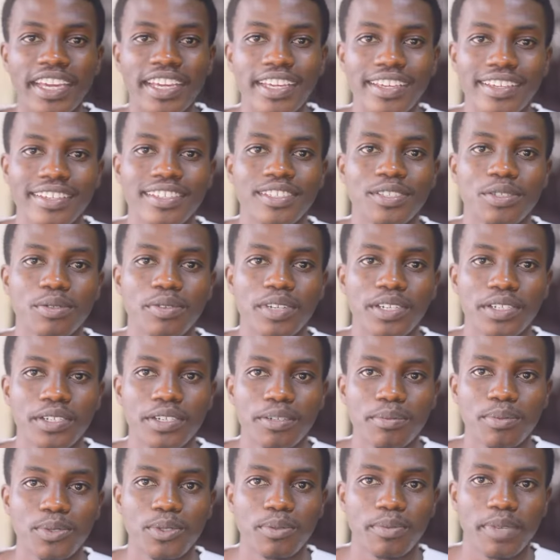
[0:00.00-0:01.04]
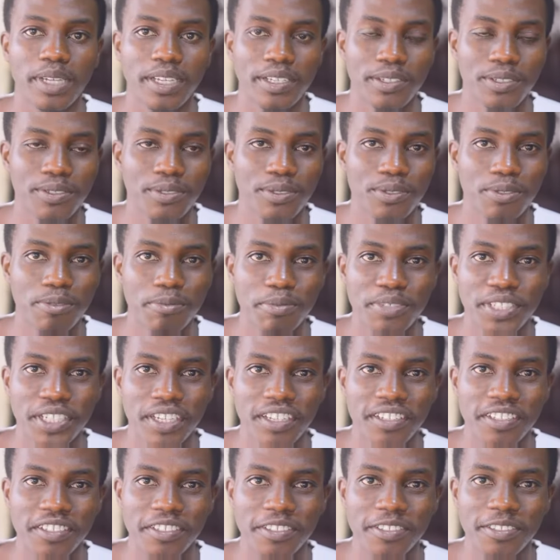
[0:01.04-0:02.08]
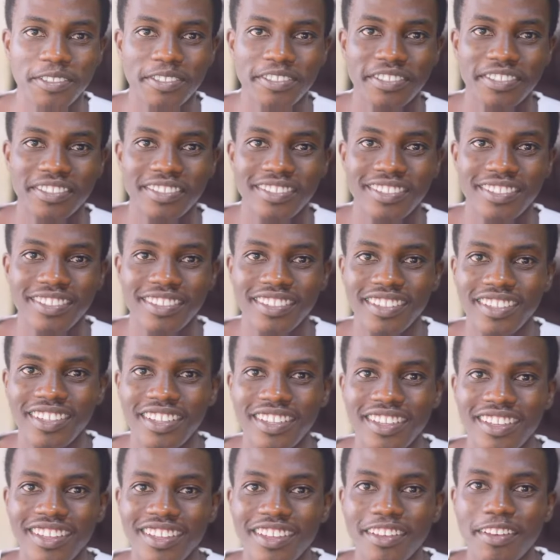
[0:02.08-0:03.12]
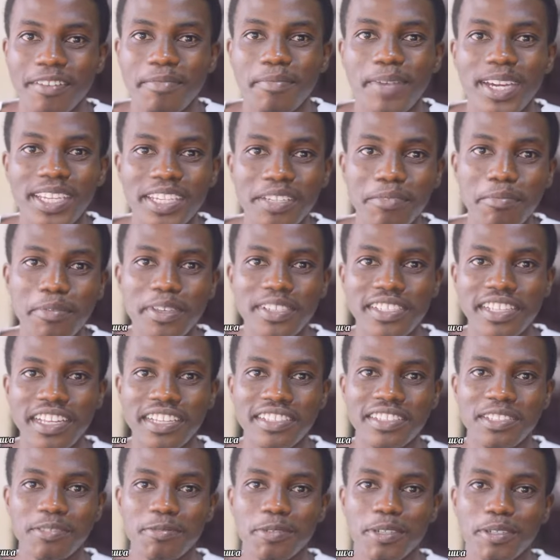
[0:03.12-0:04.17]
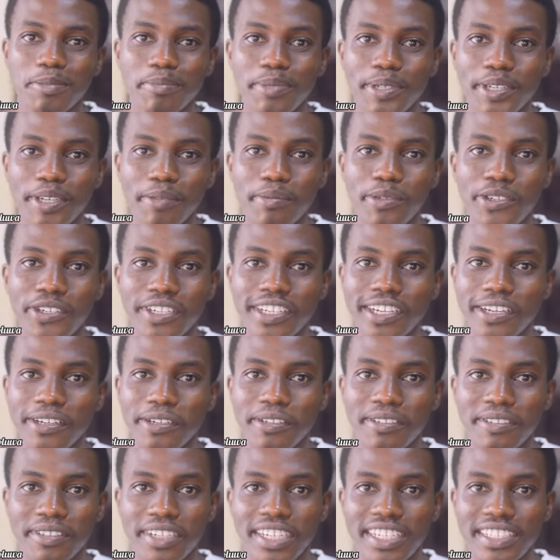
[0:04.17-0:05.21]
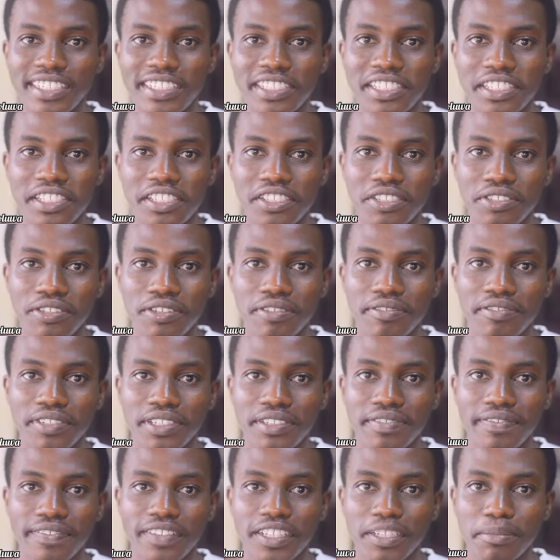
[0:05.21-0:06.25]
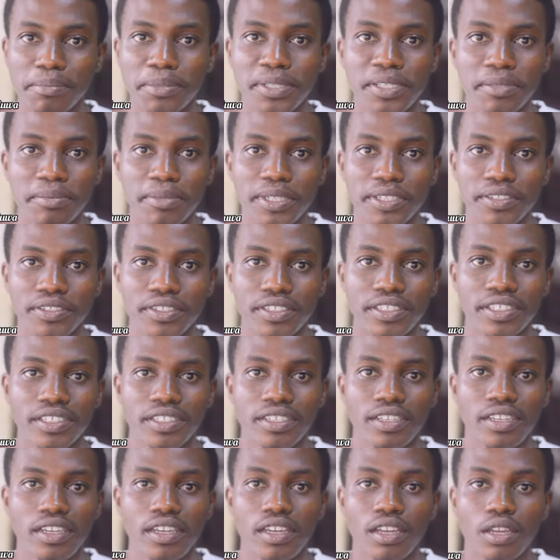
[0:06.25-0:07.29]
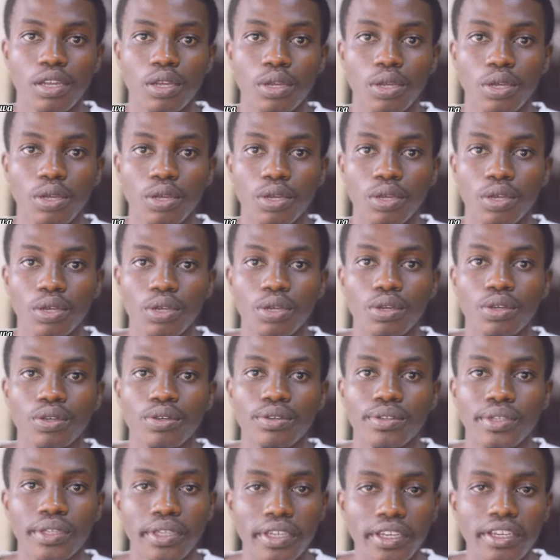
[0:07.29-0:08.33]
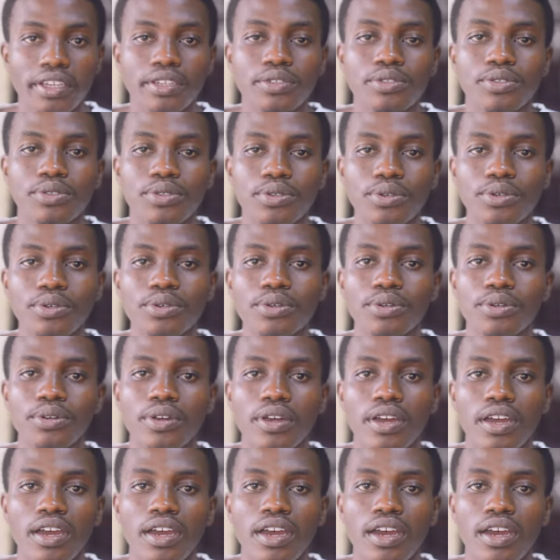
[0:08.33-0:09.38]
Yes, welcome to my YouTube channel. My name is Latinwo, Olaoluwa, the CEO of Red Flames Imagery. Yeah, so